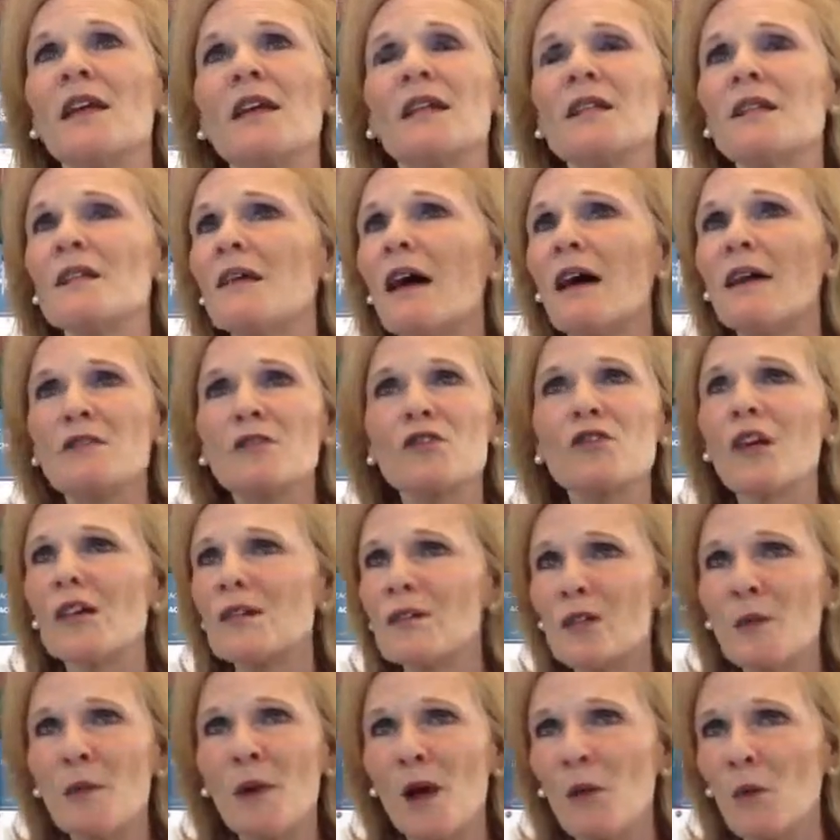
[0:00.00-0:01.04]
It's not
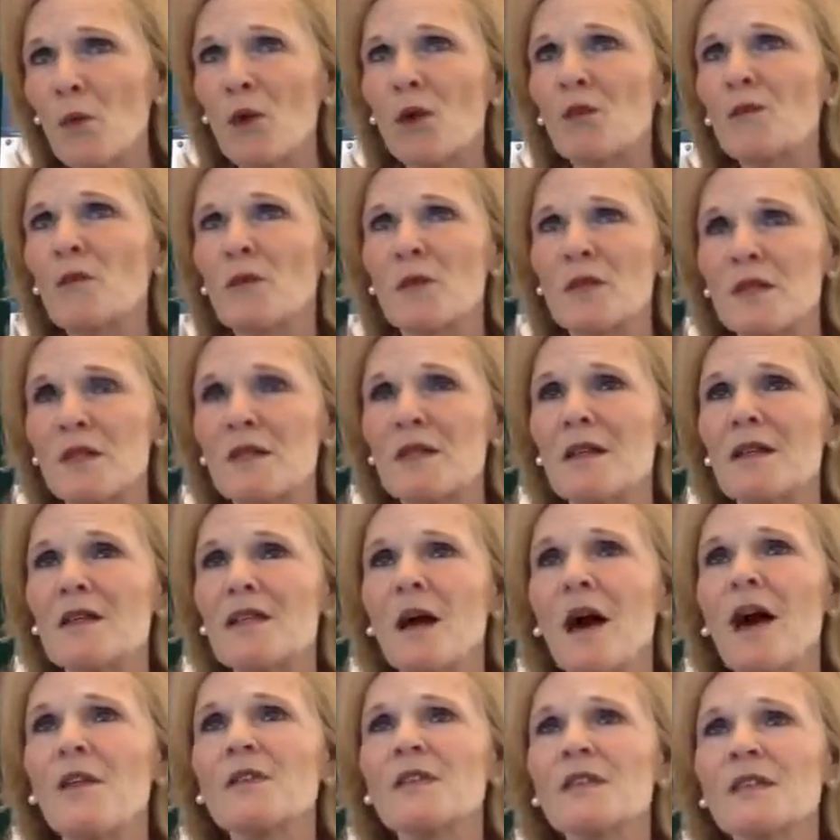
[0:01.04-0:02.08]
just about workforce needs.
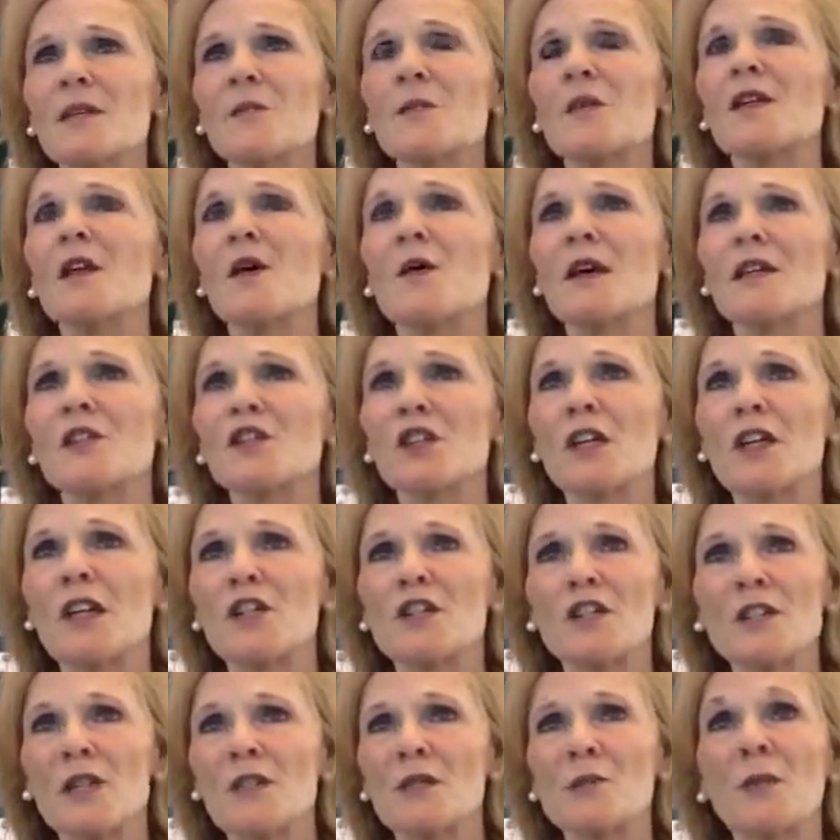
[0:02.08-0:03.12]
Obviously, we know
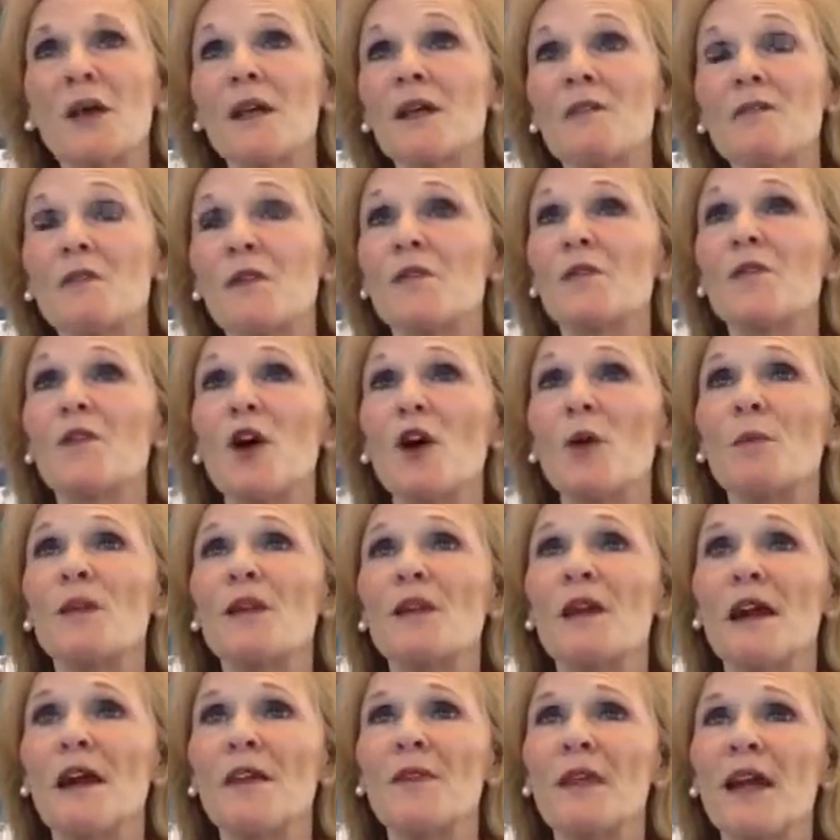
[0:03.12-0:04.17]
education has benefit far
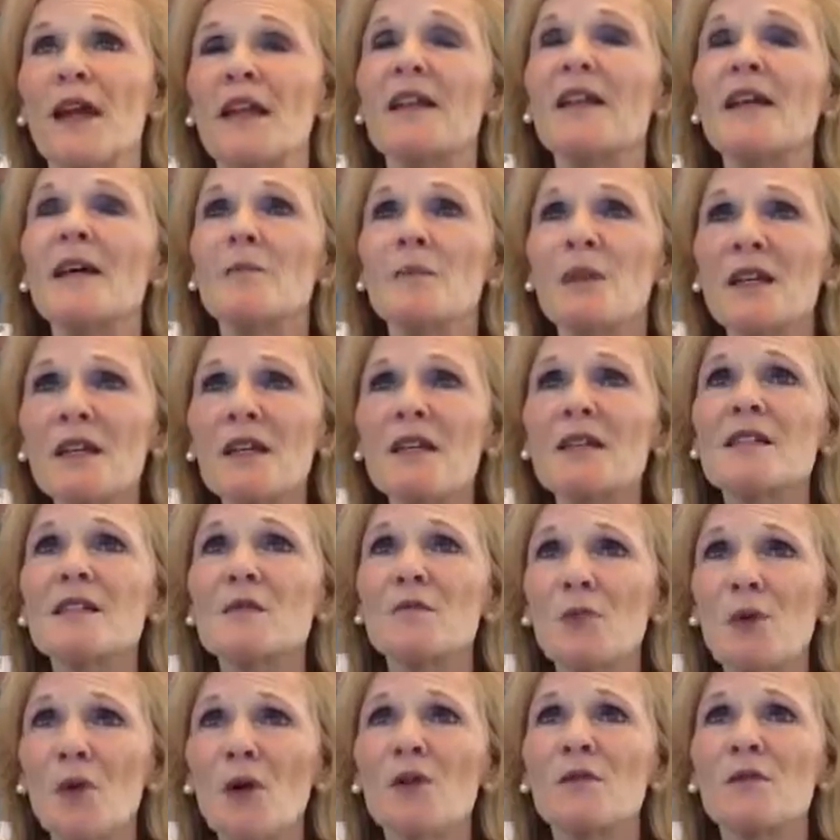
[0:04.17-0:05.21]
beyond that, but it is
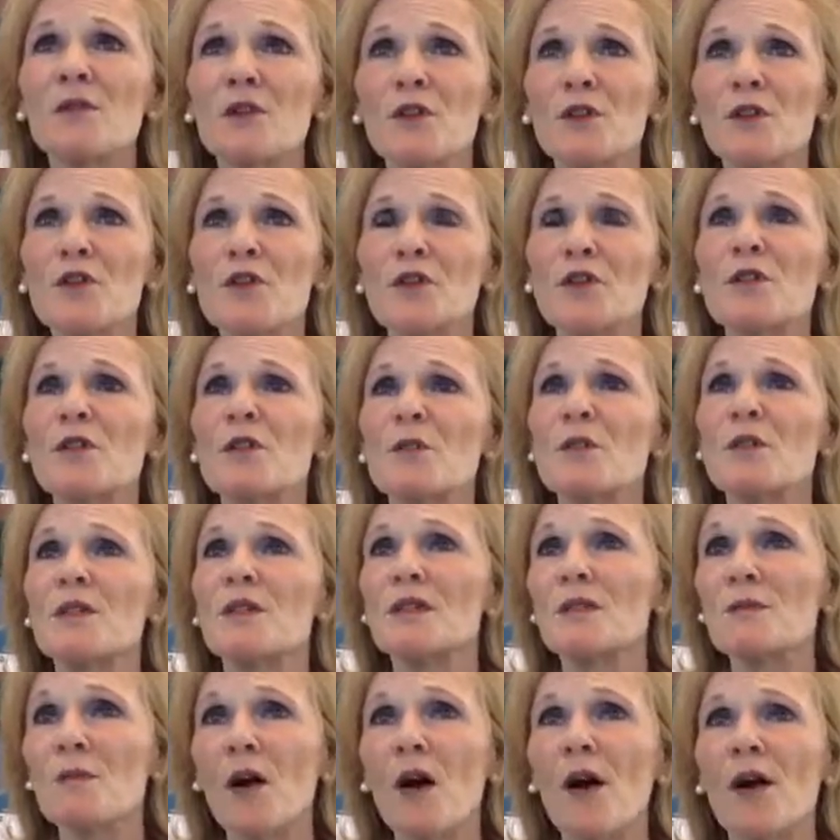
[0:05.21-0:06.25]
important for Hoosiers to be
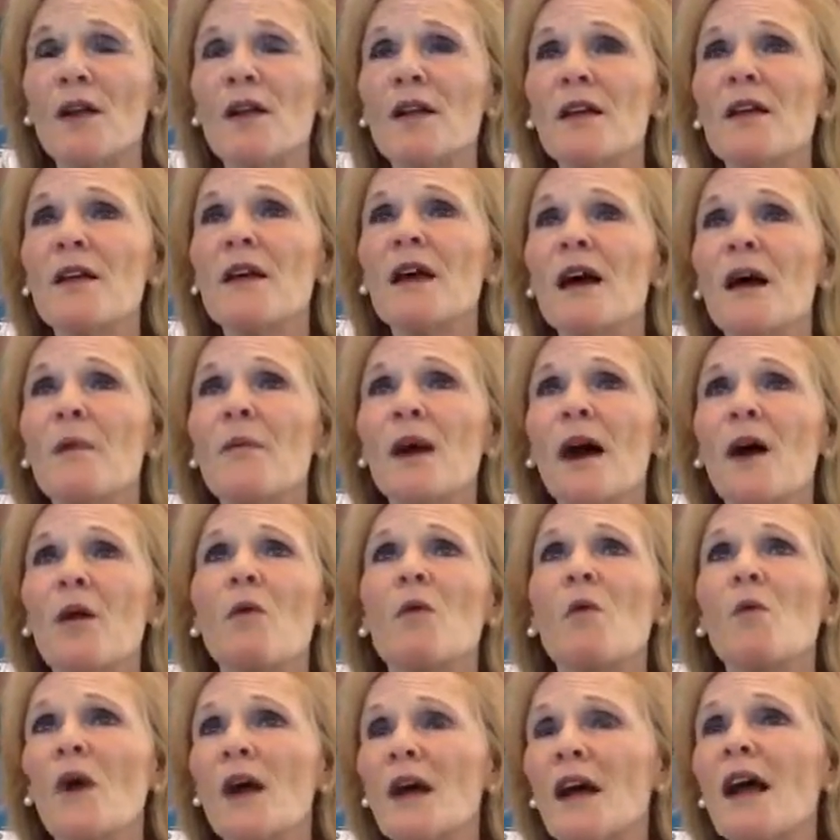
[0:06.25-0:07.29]
smart
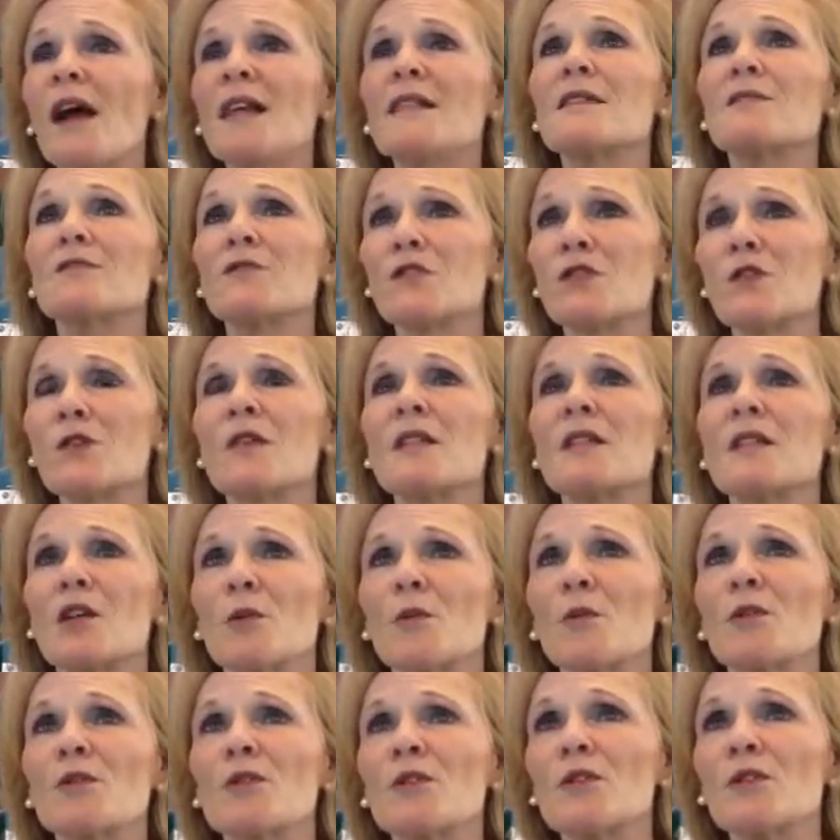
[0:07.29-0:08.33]
about what kinds of degrees they're
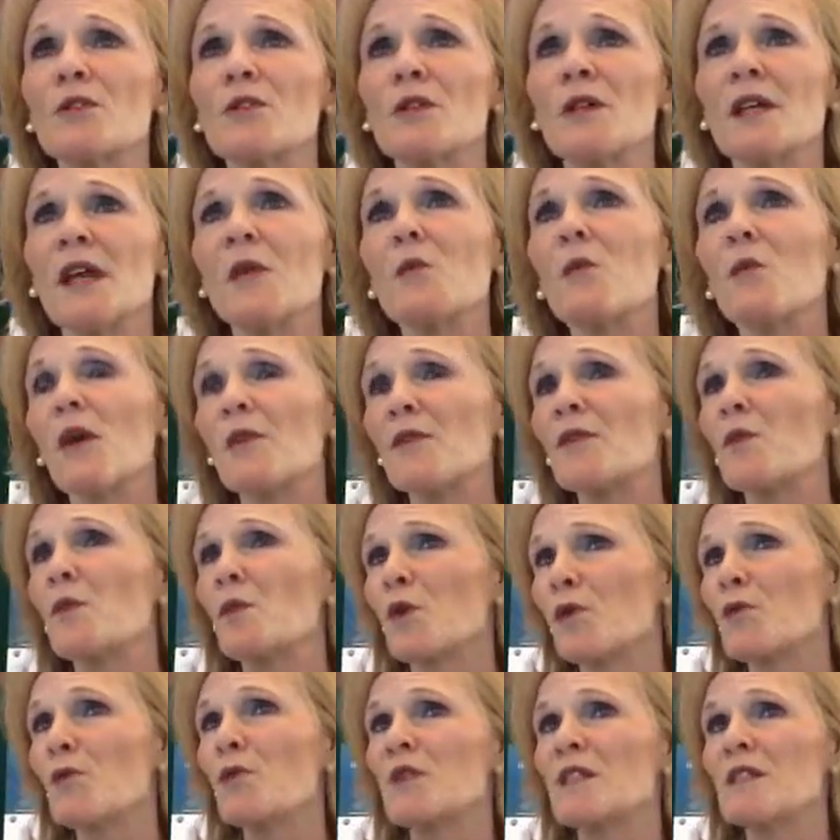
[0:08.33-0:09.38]
pursuing and what the
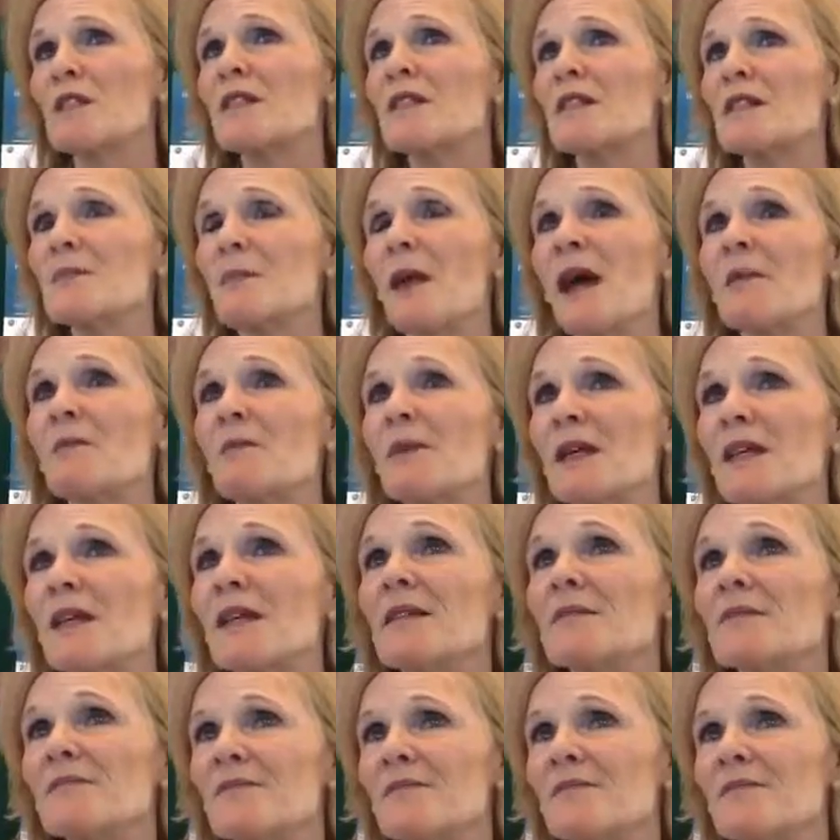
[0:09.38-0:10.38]
workforce needs might be.